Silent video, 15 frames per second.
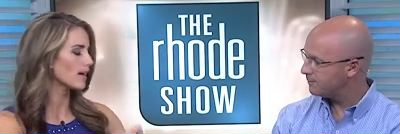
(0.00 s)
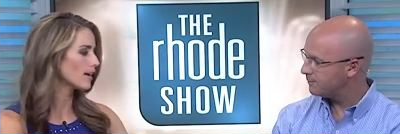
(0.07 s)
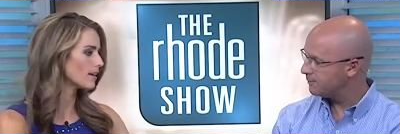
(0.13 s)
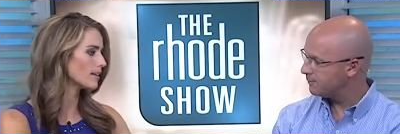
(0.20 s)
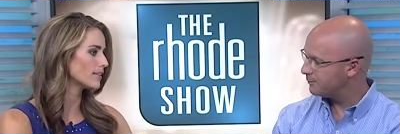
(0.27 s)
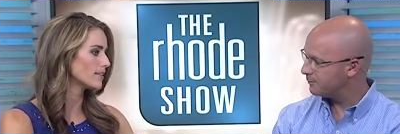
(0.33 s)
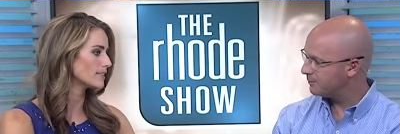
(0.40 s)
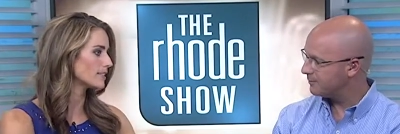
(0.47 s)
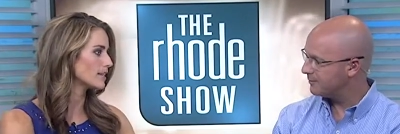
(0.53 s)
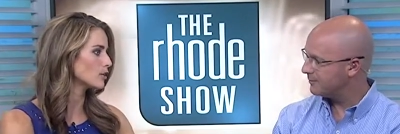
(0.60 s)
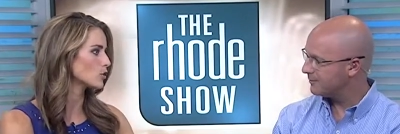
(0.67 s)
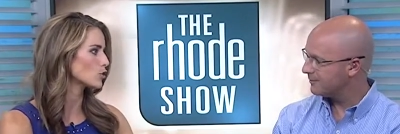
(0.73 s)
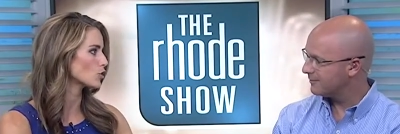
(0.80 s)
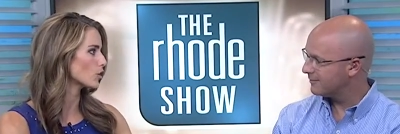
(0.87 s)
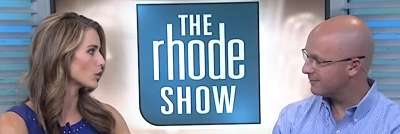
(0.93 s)
Speaker 1: signing the
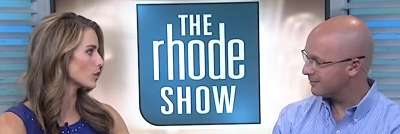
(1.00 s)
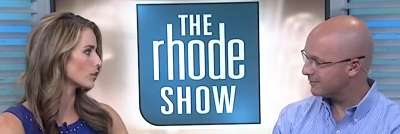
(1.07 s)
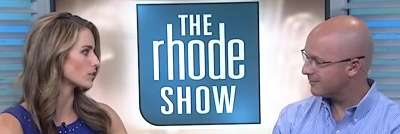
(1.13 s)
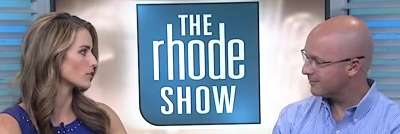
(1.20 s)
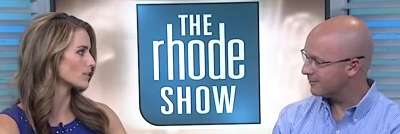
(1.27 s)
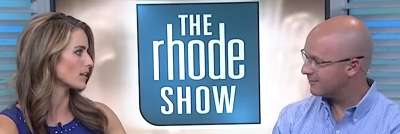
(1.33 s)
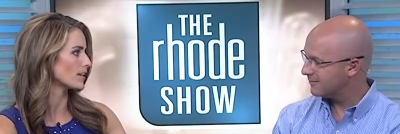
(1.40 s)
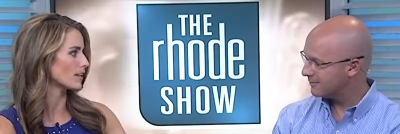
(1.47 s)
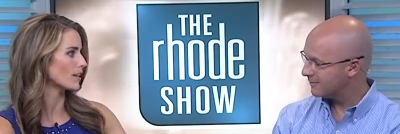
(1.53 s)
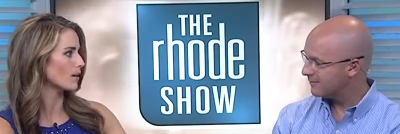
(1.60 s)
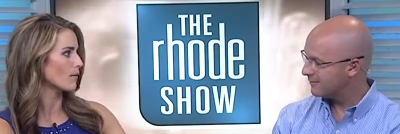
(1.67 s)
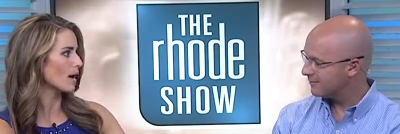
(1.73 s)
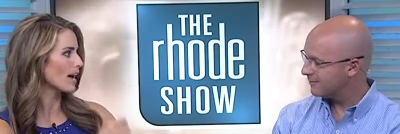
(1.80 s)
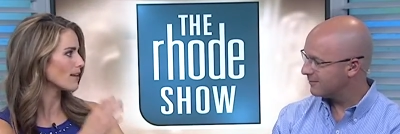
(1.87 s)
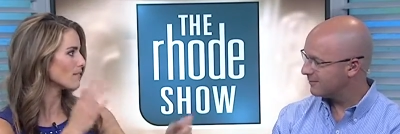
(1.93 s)
t-shirts and,
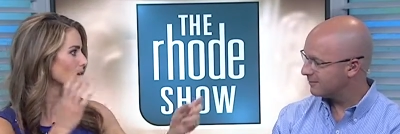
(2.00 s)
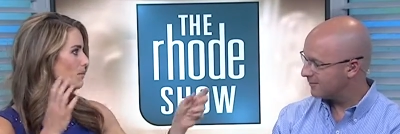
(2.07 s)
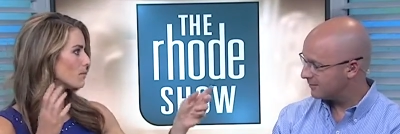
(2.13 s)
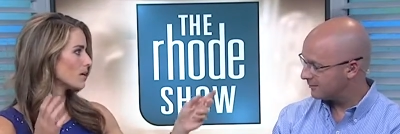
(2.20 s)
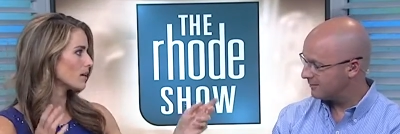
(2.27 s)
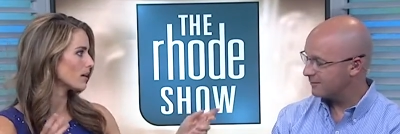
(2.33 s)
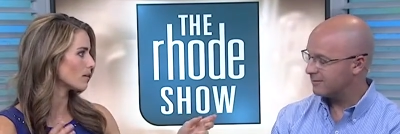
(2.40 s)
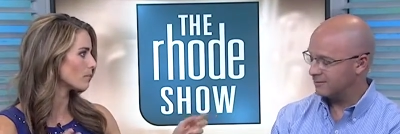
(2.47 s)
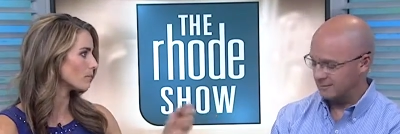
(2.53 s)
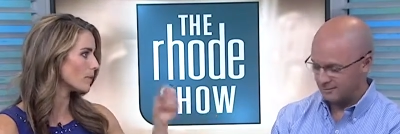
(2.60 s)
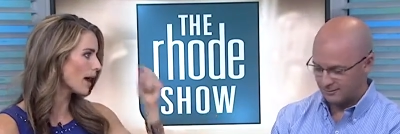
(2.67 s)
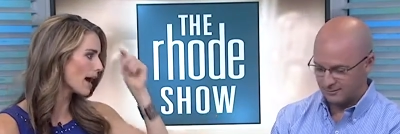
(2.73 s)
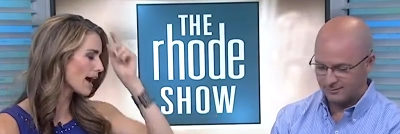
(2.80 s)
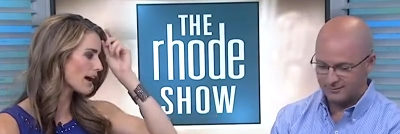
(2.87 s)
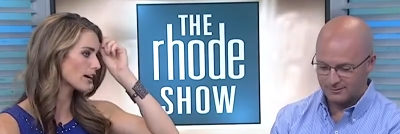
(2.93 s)
you know, having a big mm
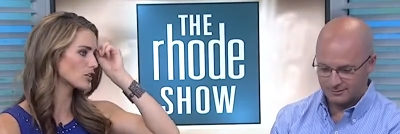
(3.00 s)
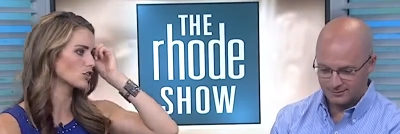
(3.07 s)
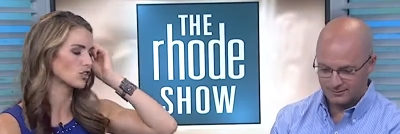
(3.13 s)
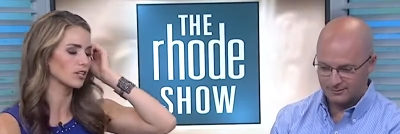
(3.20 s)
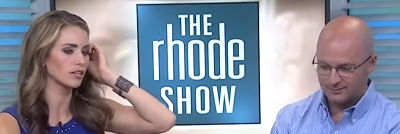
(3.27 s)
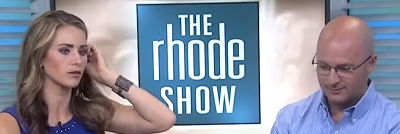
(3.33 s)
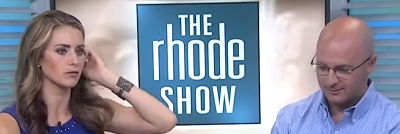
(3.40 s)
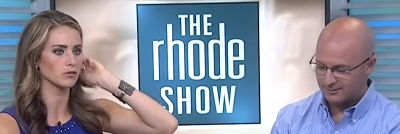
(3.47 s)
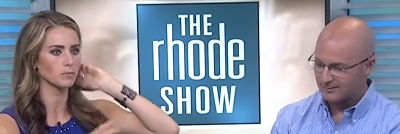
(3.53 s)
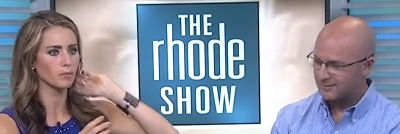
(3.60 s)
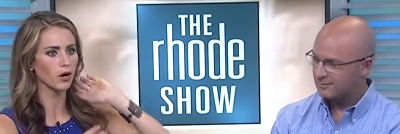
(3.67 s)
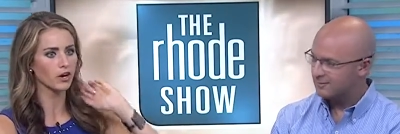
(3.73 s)
-hmm. bash and there was